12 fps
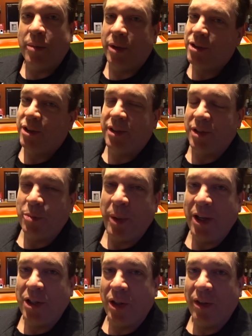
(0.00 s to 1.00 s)
or just a
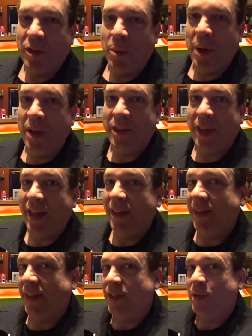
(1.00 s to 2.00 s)
special of the month,
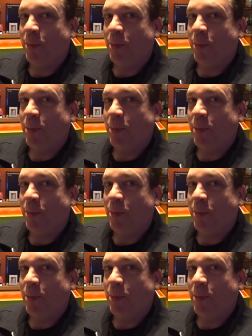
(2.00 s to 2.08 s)
and this